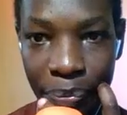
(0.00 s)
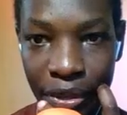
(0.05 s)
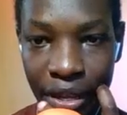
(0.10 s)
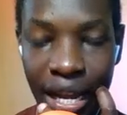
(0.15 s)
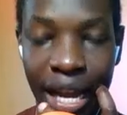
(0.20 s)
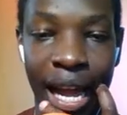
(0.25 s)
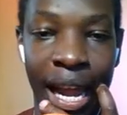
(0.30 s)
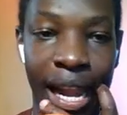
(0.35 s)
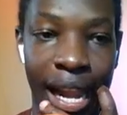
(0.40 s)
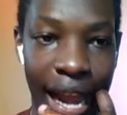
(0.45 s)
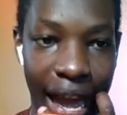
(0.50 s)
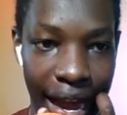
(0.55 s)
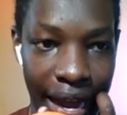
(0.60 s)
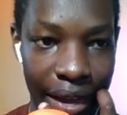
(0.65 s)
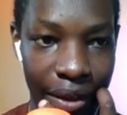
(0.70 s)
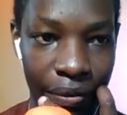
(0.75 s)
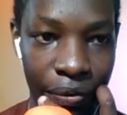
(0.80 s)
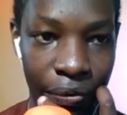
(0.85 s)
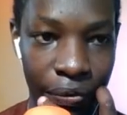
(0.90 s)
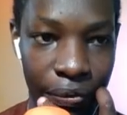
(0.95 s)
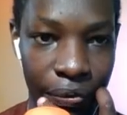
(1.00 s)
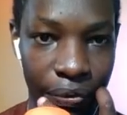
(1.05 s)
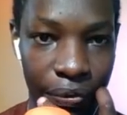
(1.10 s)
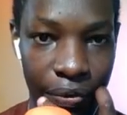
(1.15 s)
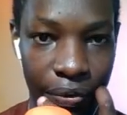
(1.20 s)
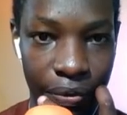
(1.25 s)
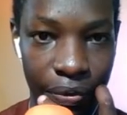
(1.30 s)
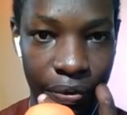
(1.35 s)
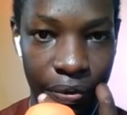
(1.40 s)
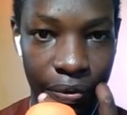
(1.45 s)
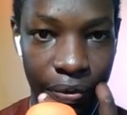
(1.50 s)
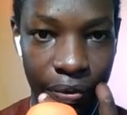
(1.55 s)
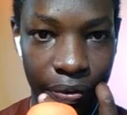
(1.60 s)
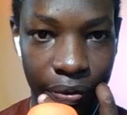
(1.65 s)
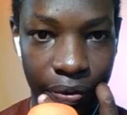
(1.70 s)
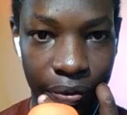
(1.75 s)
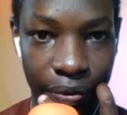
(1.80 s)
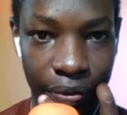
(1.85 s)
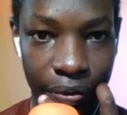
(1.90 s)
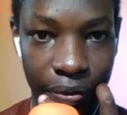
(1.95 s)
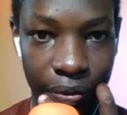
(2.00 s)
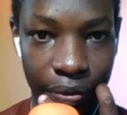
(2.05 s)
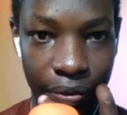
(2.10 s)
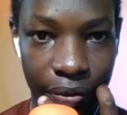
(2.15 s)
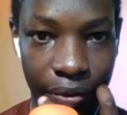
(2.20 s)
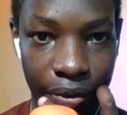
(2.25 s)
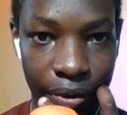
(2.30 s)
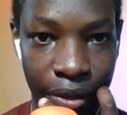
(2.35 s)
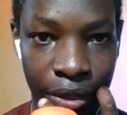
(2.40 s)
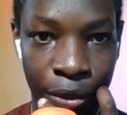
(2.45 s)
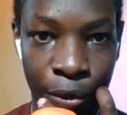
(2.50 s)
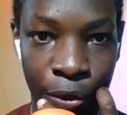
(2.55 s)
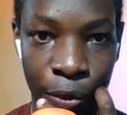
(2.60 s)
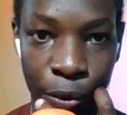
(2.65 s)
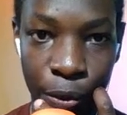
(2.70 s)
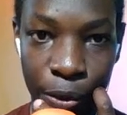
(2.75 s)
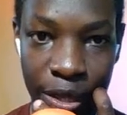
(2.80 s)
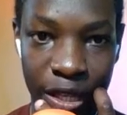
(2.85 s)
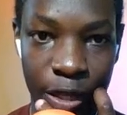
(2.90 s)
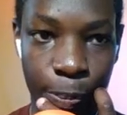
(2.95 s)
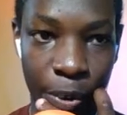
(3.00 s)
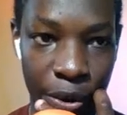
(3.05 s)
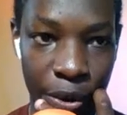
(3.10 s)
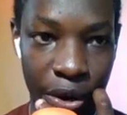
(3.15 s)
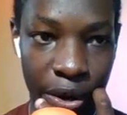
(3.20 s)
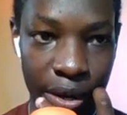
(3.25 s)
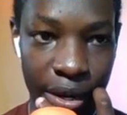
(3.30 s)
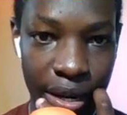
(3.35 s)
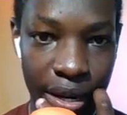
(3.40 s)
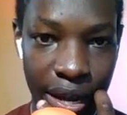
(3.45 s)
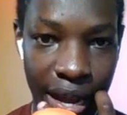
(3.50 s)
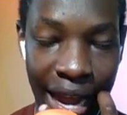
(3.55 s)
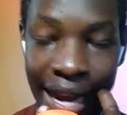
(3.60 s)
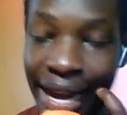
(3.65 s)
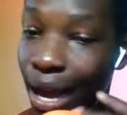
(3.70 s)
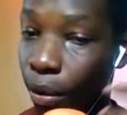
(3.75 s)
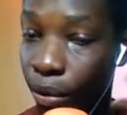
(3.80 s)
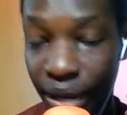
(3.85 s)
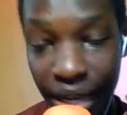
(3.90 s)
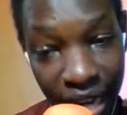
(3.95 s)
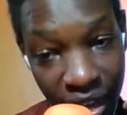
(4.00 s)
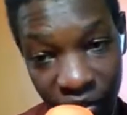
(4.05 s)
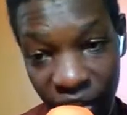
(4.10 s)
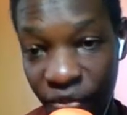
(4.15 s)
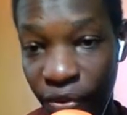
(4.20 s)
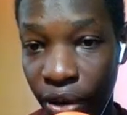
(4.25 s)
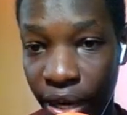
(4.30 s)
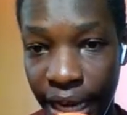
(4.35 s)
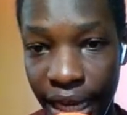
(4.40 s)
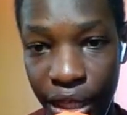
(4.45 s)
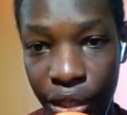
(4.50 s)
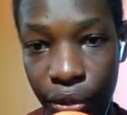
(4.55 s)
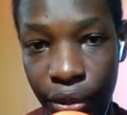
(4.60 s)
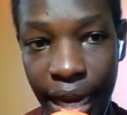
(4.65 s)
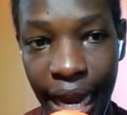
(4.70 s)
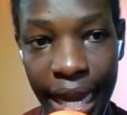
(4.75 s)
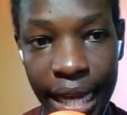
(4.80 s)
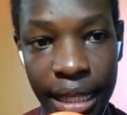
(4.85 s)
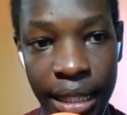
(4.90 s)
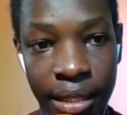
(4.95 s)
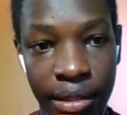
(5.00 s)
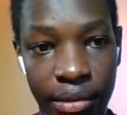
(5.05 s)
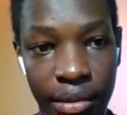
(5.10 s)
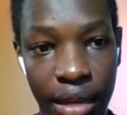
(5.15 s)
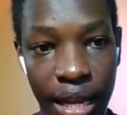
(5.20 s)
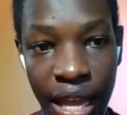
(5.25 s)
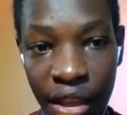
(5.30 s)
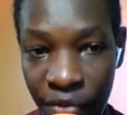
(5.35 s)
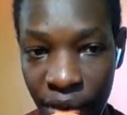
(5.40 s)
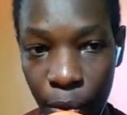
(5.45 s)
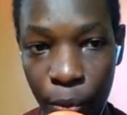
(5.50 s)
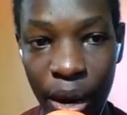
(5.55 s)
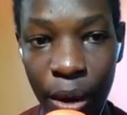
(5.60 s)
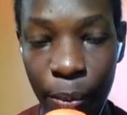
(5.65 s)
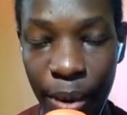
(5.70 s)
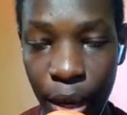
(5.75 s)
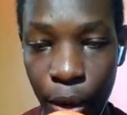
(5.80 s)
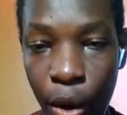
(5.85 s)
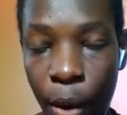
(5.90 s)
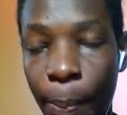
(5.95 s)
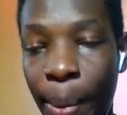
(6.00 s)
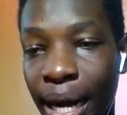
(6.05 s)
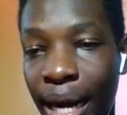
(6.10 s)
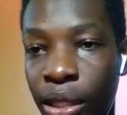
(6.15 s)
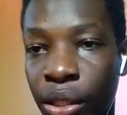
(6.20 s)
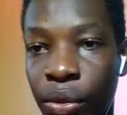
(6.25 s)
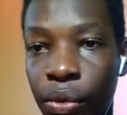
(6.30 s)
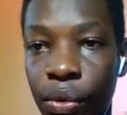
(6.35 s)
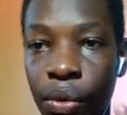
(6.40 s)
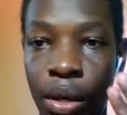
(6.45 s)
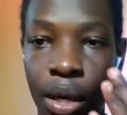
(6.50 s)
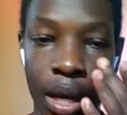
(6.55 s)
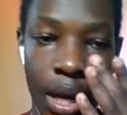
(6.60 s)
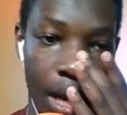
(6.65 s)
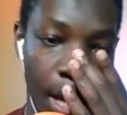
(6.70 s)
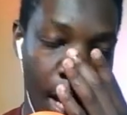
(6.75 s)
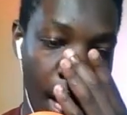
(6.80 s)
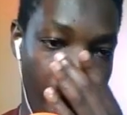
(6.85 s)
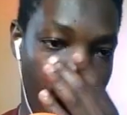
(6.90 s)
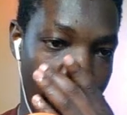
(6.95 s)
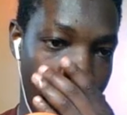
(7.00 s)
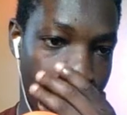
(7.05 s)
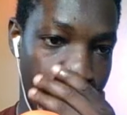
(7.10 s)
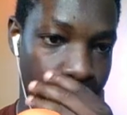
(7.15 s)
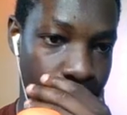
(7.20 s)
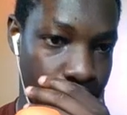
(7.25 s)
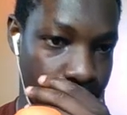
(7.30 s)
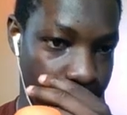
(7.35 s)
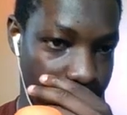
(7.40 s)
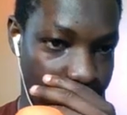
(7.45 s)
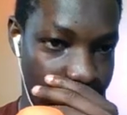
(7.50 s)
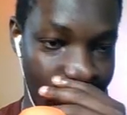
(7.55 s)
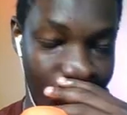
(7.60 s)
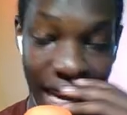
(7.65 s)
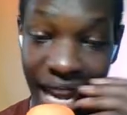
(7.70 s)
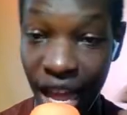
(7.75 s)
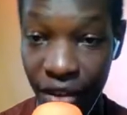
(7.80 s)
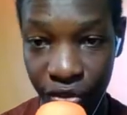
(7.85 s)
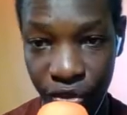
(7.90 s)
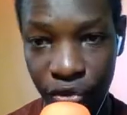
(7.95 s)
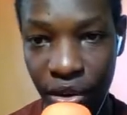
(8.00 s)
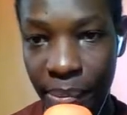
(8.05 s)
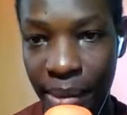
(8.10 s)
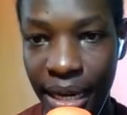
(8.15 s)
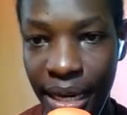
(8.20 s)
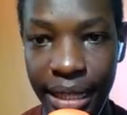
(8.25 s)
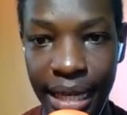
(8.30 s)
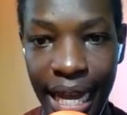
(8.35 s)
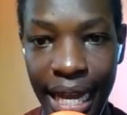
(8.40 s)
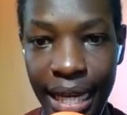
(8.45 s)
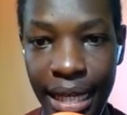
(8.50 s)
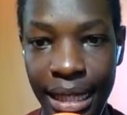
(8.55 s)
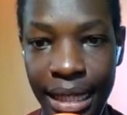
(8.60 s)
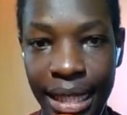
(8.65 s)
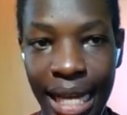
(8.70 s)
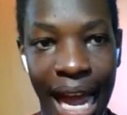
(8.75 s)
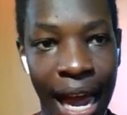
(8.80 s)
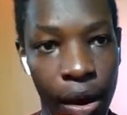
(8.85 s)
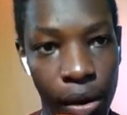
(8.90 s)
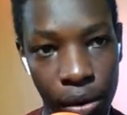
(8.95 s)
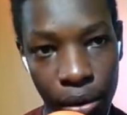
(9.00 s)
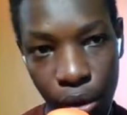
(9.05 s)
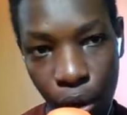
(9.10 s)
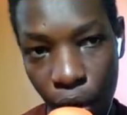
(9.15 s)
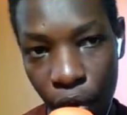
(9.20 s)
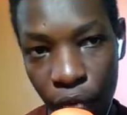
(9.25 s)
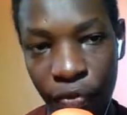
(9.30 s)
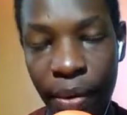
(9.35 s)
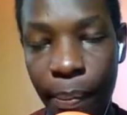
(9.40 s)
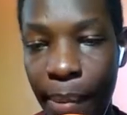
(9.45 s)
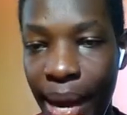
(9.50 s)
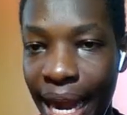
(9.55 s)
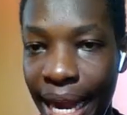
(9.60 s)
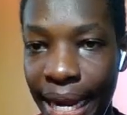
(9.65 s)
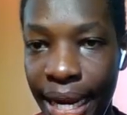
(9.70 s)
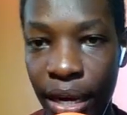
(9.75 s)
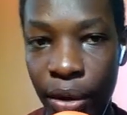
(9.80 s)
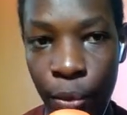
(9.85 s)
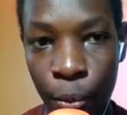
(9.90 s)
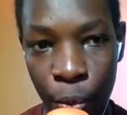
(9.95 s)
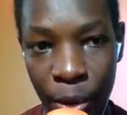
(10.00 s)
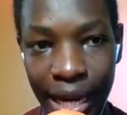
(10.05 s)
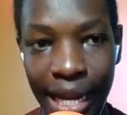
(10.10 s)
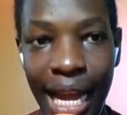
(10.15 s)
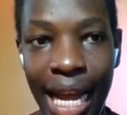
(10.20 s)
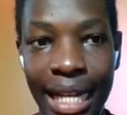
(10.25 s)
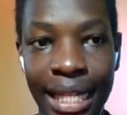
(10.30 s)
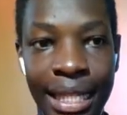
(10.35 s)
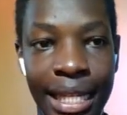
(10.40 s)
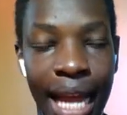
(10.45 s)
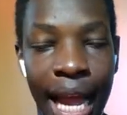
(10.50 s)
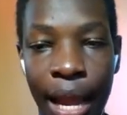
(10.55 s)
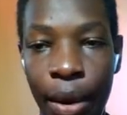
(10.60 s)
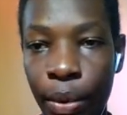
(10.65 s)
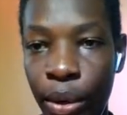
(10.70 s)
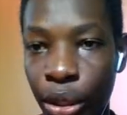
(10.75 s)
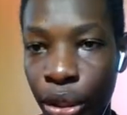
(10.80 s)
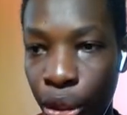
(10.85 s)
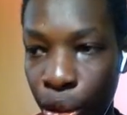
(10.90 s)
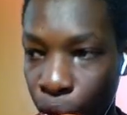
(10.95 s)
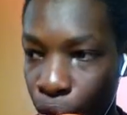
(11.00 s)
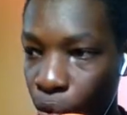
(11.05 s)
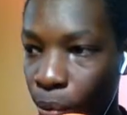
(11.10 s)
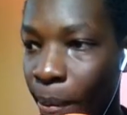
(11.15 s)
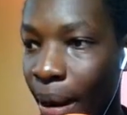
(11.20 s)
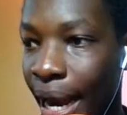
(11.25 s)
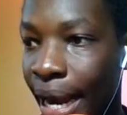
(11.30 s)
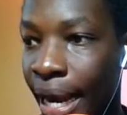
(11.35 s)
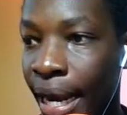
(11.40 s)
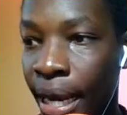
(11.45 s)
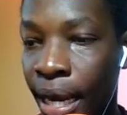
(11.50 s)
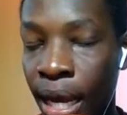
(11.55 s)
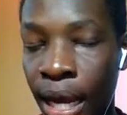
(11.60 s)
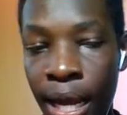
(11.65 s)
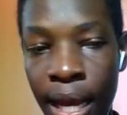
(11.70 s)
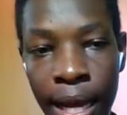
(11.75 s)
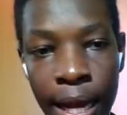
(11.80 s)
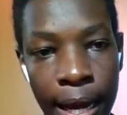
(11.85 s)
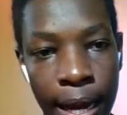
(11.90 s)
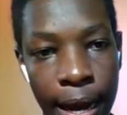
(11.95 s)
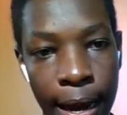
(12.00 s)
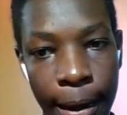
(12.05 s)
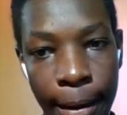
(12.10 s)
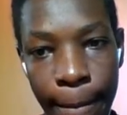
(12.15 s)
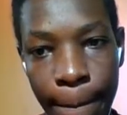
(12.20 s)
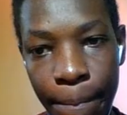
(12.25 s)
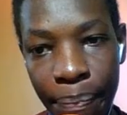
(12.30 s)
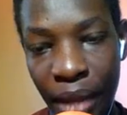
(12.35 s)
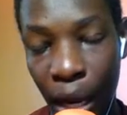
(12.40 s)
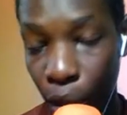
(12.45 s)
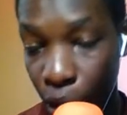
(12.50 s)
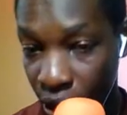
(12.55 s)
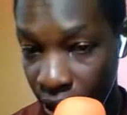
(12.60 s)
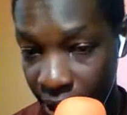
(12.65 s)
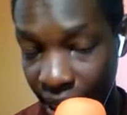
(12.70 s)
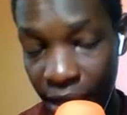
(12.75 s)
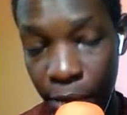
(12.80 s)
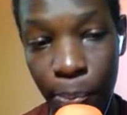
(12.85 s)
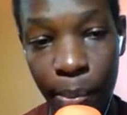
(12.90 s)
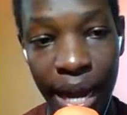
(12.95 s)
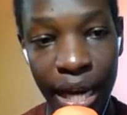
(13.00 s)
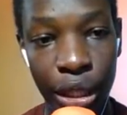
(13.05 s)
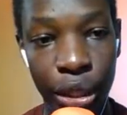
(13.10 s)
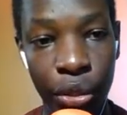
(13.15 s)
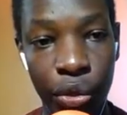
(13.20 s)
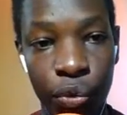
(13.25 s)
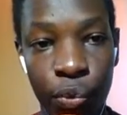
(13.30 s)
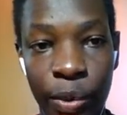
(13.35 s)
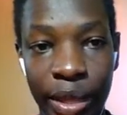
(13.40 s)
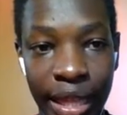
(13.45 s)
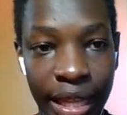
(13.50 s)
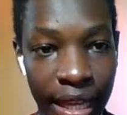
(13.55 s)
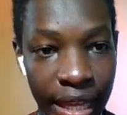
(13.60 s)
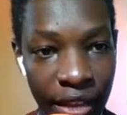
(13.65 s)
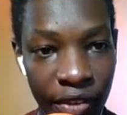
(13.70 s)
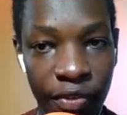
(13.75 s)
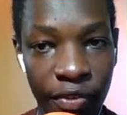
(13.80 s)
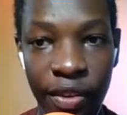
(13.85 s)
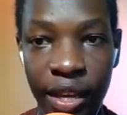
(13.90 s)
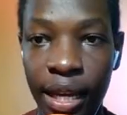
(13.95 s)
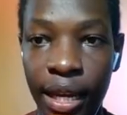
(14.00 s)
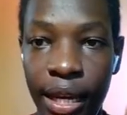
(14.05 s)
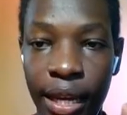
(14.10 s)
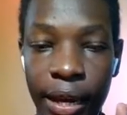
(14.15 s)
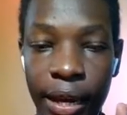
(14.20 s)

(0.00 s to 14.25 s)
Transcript: alive through this period, and I will never forget you guys. Even when we go back to the live streaming days, I'll offer my regards. I will do my I'll start my shows with giving